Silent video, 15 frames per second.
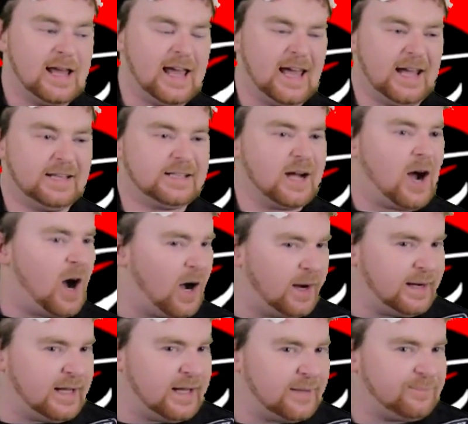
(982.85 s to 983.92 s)
and
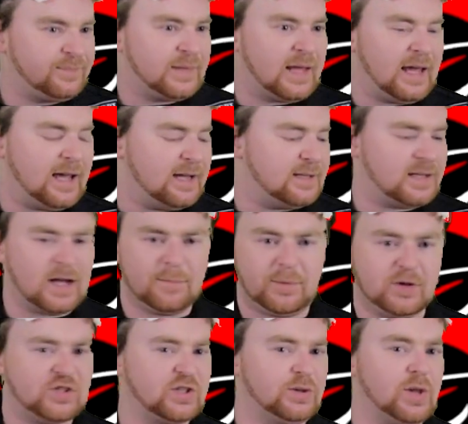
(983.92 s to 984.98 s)
honey and a
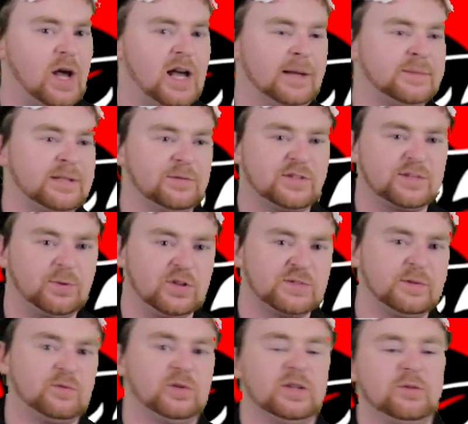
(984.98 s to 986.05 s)
bunch of limes, and it was supposed to
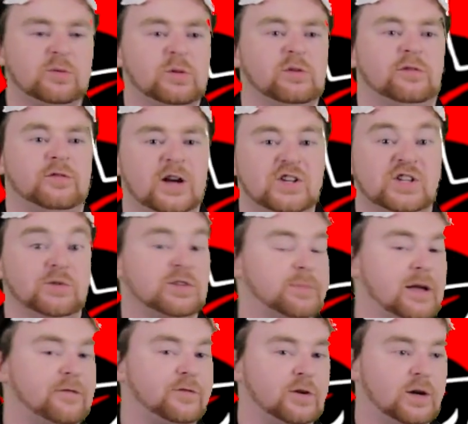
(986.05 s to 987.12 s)
be really, really refreshing. It was
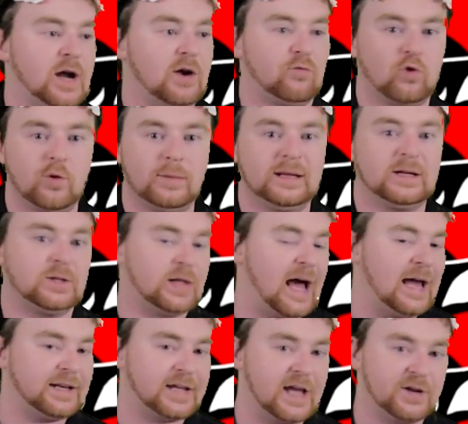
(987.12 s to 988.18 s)
made for uh, Roman
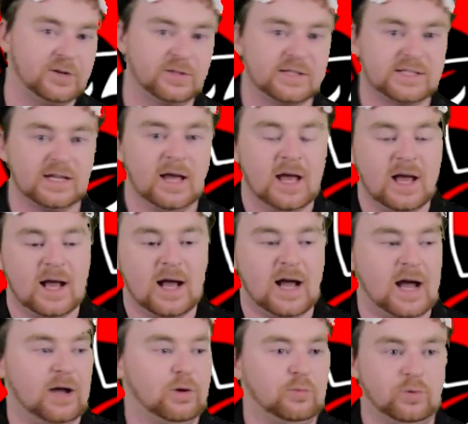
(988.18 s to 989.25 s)
gladiators.
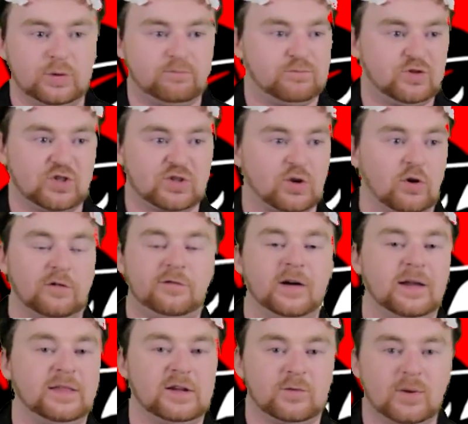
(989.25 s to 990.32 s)
Uh, who would just go
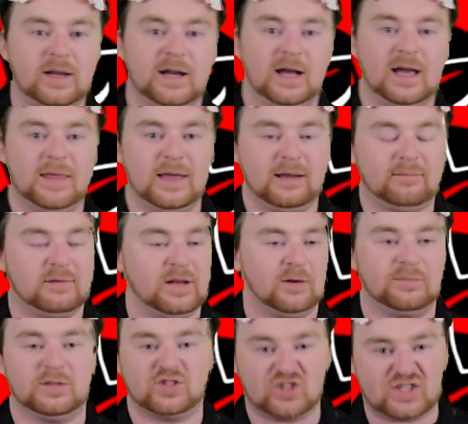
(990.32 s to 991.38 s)
fight in the arena and then you know
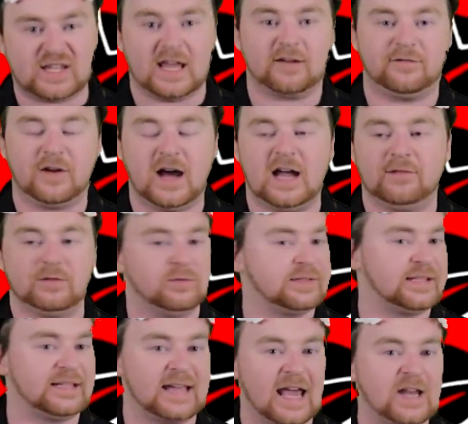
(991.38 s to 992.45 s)
just take five. It was
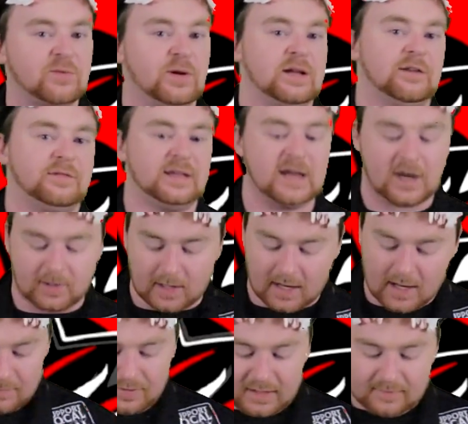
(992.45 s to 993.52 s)
the Gatorade of the era.
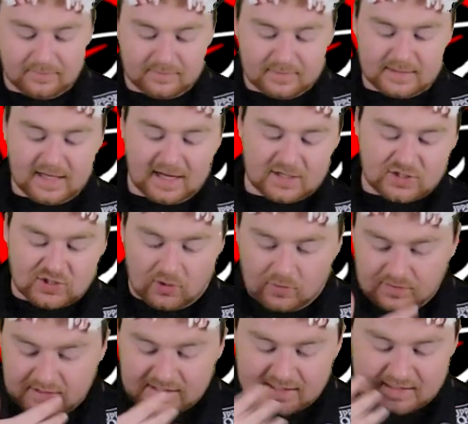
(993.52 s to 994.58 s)
But yeah, so
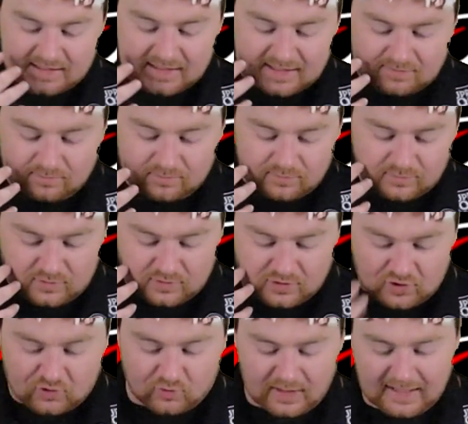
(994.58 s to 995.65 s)
this this
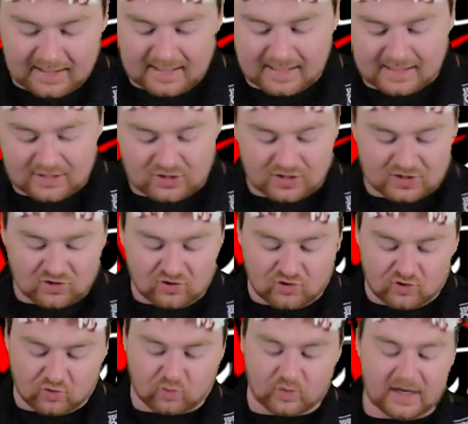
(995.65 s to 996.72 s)
drink is just
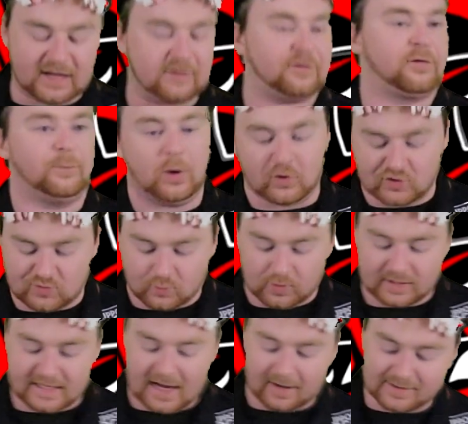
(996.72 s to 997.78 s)
great for post
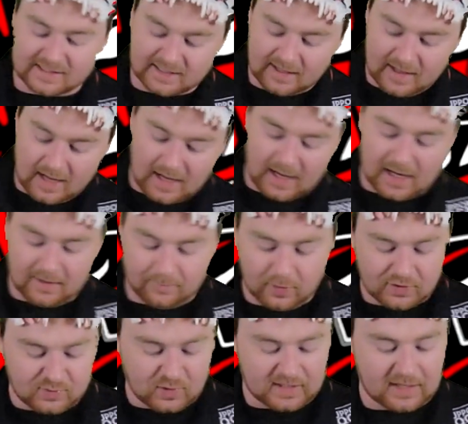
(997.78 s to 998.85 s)
workouts uh,
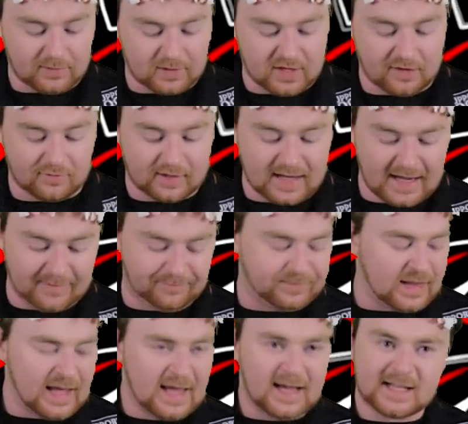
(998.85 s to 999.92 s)
post-workout recovery, and
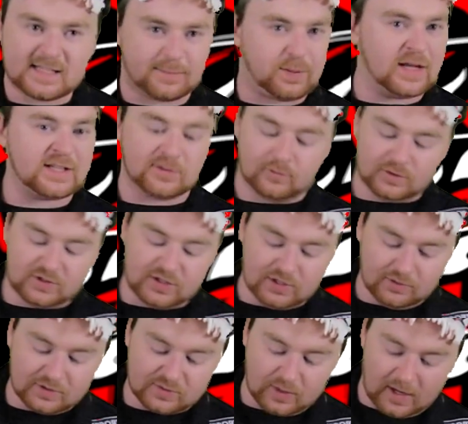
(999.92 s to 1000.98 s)
it's a pleasant one
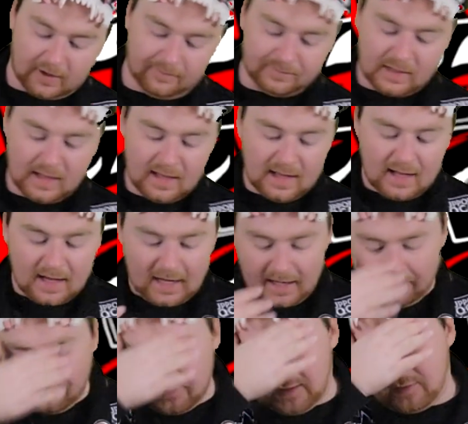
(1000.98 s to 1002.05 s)
too as well.
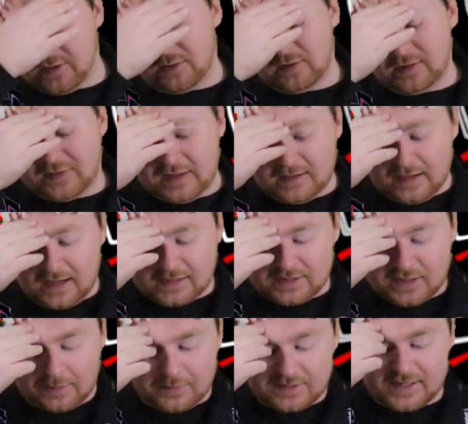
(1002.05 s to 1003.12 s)
Um, now the only thing uh,
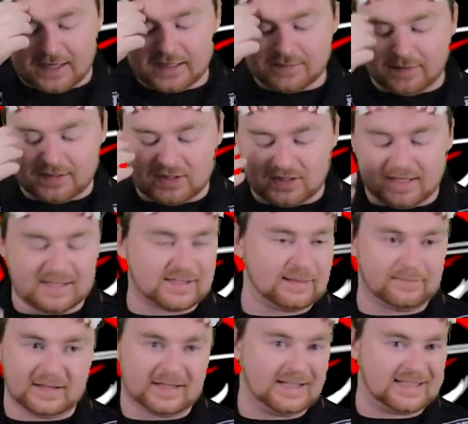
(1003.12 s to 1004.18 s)
Succumbalasan is missing is uh,
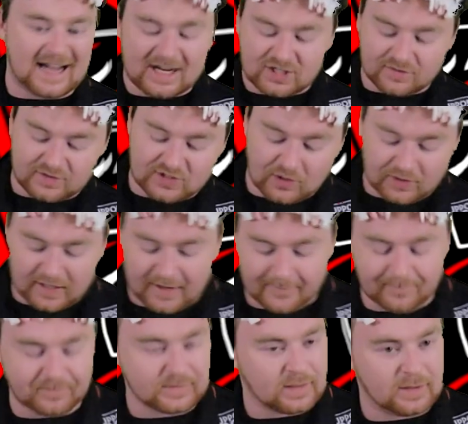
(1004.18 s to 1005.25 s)
like a dash of
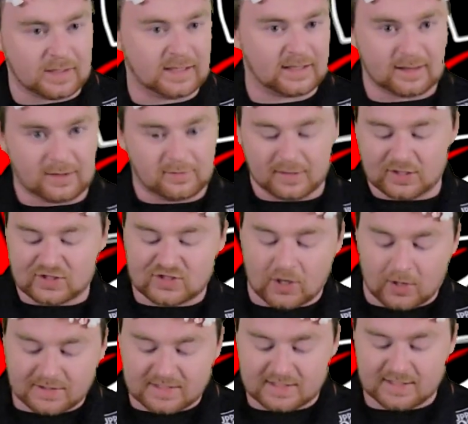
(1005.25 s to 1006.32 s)
sodium or like a little bit of
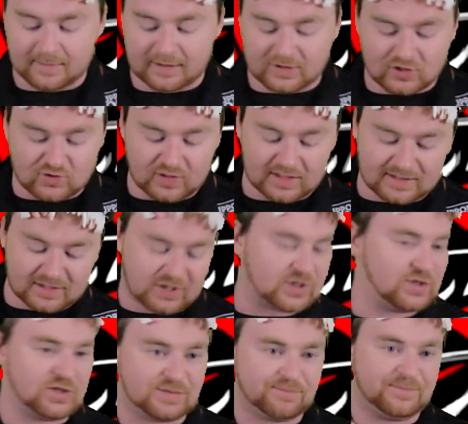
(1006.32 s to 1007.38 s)
salt to make the drink this
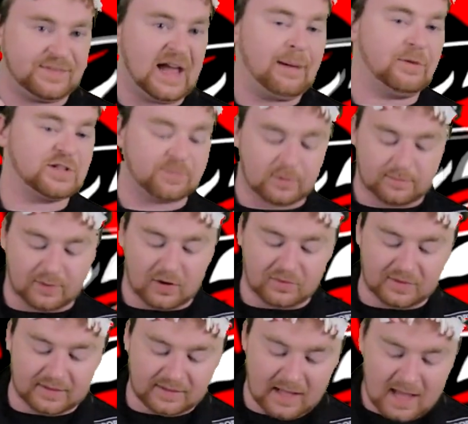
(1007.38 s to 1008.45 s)
just that much more
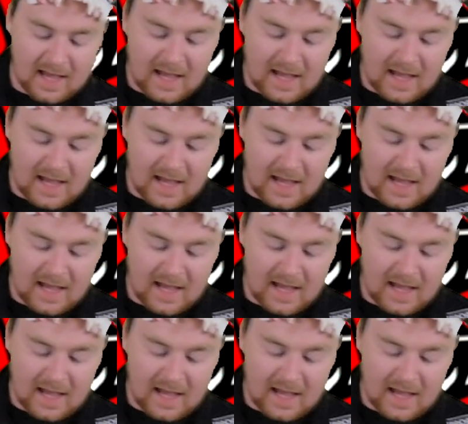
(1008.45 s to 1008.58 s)
potent.